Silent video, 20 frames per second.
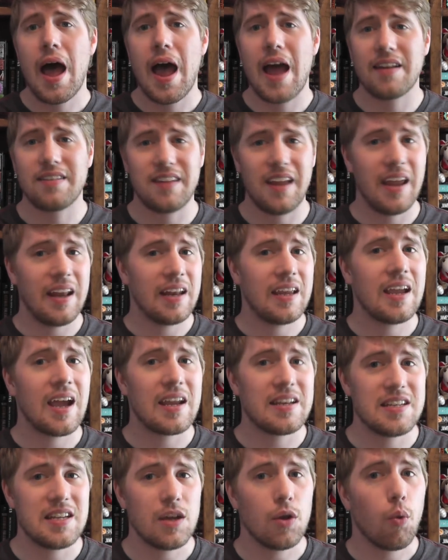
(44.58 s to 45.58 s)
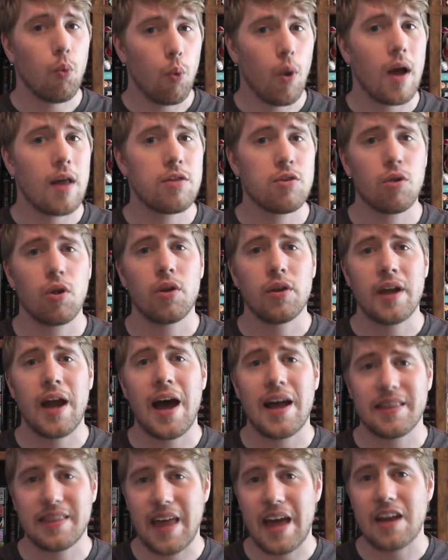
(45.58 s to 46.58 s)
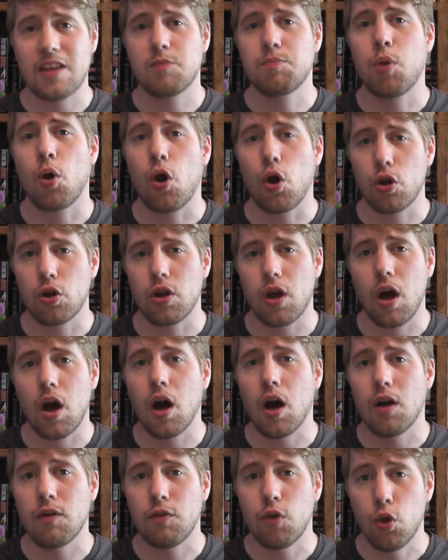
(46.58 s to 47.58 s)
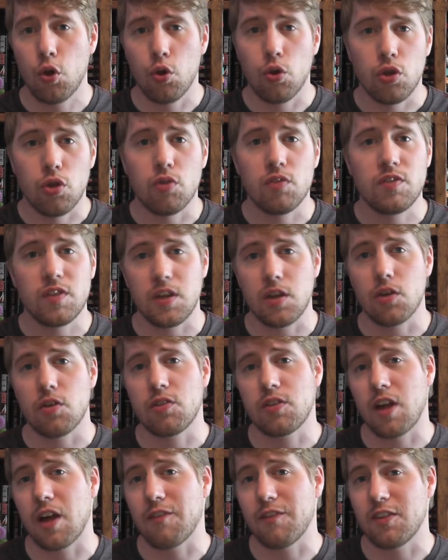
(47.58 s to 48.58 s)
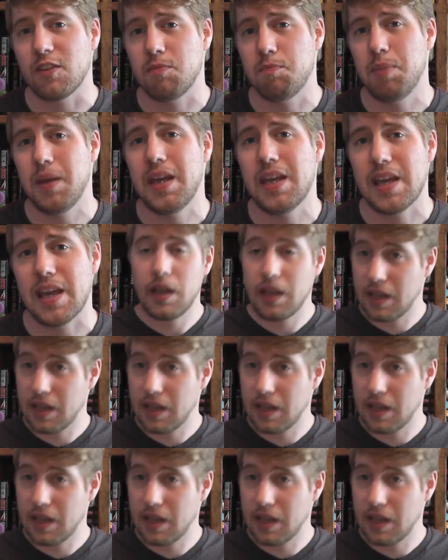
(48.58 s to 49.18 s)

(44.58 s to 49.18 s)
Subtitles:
has any idea whether or not that is part of who you see yourself as being.